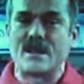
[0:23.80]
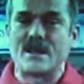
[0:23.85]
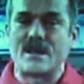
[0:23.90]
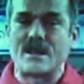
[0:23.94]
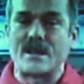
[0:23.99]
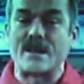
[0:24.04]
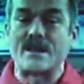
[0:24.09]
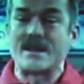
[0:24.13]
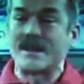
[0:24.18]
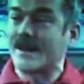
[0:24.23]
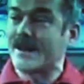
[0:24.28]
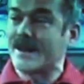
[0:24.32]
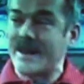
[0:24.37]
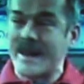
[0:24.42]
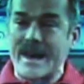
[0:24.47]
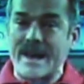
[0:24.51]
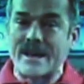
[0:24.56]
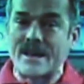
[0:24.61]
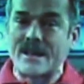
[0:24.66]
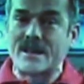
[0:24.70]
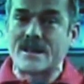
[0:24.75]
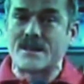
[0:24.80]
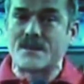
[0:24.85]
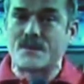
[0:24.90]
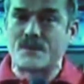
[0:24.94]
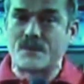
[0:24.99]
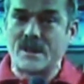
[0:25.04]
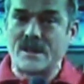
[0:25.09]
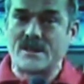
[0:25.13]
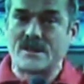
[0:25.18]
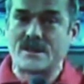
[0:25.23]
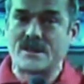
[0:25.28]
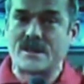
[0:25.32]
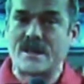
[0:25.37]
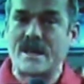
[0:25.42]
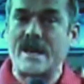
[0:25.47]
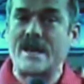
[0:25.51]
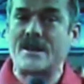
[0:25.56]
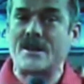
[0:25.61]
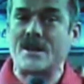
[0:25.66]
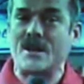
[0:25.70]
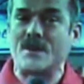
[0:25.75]
And Canada built
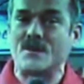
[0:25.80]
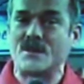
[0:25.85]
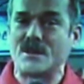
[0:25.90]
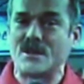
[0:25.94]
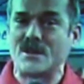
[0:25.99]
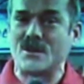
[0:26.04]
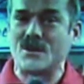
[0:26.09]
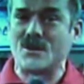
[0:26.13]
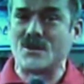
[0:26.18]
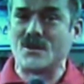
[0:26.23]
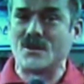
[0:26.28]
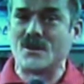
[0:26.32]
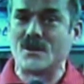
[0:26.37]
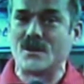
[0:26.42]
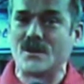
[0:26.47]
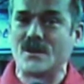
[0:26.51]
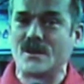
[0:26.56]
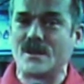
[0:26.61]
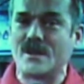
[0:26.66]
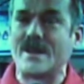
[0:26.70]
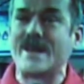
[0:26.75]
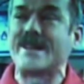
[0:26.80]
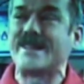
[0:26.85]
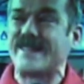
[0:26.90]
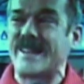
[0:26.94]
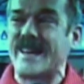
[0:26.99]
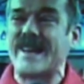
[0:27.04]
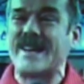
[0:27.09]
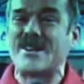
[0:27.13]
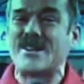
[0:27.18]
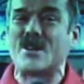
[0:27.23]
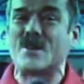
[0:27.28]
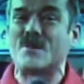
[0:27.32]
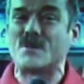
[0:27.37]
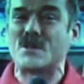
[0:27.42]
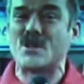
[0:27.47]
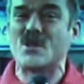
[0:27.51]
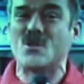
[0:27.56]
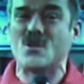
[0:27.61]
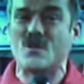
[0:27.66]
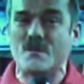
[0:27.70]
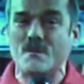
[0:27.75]
Canadarm2, and
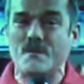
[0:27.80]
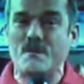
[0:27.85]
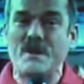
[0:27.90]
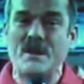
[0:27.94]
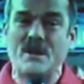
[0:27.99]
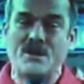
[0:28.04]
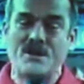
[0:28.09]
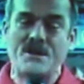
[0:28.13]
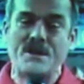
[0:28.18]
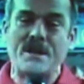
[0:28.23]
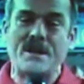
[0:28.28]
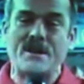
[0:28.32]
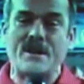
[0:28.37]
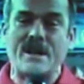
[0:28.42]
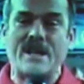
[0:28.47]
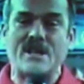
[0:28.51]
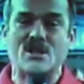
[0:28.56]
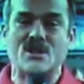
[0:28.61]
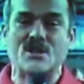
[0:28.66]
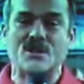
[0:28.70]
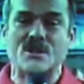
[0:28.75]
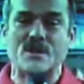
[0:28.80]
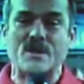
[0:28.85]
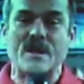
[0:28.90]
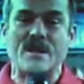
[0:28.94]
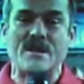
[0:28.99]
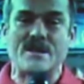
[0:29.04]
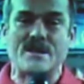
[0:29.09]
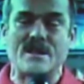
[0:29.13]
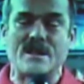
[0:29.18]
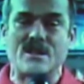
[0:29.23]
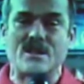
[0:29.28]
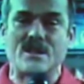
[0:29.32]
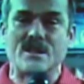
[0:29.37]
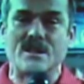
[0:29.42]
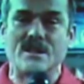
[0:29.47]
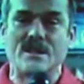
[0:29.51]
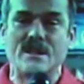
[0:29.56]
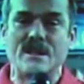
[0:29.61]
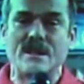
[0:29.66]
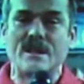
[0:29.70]
Canadarm2 built the International Space Station.